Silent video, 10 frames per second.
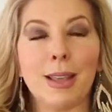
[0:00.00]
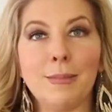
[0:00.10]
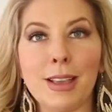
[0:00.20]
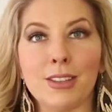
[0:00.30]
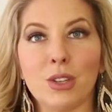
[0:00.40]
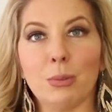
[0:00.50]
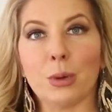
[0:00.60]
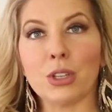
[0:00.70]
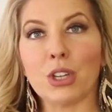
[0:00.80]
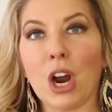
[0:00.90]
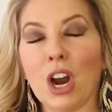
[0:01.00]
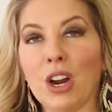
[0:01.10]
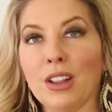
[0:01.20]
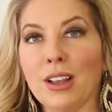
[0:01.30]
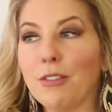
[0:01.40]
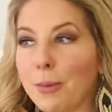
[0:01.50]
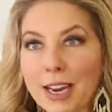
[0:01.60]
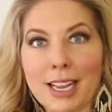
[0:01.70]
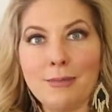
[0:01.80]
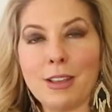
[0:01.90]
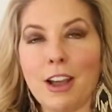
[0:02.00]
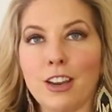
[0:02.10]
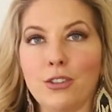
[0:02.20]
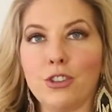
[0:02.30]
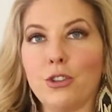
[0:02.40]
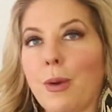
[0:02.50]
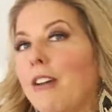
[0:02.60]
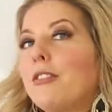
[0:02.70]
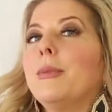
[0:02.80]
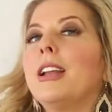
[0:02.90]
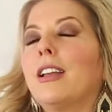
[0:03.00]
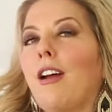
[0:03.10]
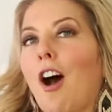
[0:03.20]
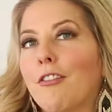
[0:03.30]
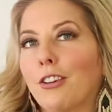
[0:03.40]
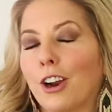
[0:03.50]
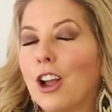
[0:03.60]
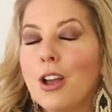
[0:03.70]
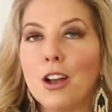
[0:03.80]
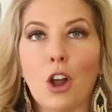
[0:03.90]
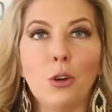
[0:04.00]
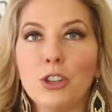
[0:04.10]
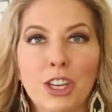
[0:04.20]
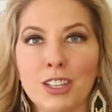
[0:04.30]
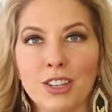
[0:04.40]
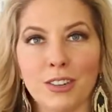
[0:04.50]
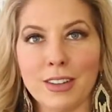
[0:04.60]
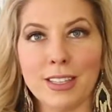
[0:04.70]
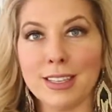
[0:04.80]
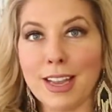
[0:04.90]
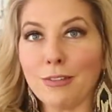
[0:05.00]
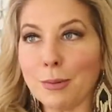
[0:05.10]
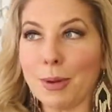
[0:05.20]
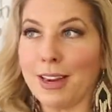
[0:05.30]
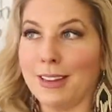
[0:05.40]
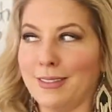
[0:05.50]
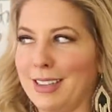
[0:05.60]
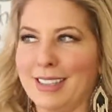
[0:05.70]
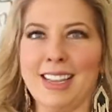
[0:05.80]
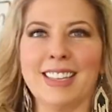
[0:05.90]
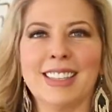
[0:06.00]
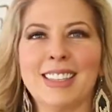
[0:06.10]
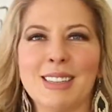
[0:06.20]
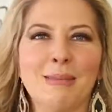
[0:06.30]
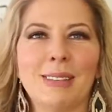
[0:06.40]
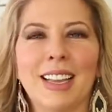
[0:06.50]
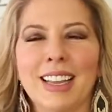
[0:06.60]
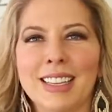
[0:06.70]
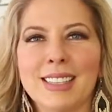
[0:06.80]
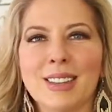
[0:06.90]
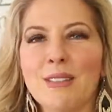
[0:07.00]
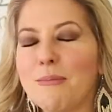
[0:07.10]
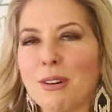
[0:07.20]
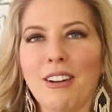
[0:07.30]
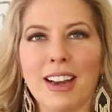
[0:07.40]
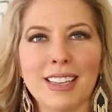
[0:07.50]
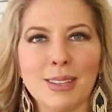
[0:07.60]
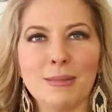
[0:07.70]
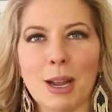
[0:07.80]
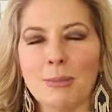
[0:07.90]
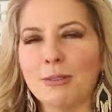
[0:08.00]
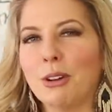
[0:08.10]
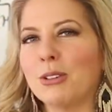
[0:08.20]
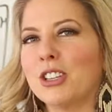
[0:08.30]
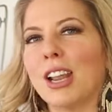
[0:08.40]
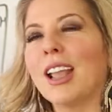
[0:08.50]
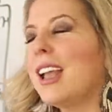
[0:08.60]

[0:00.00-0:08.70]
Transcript: can be a superstar. Everybody can be on YouTube. Everybody can offer coaching services. Everybody these days, it seems like, is providing some type of coaching.